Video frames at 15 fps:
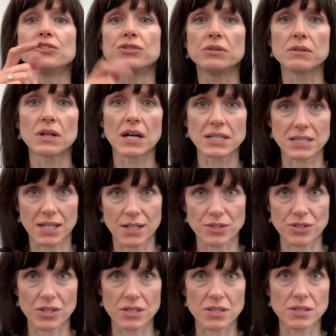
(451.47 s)
Do not
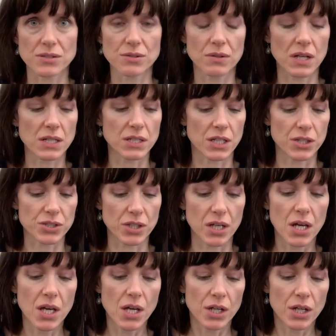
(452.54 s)
touch it. Do not touch it.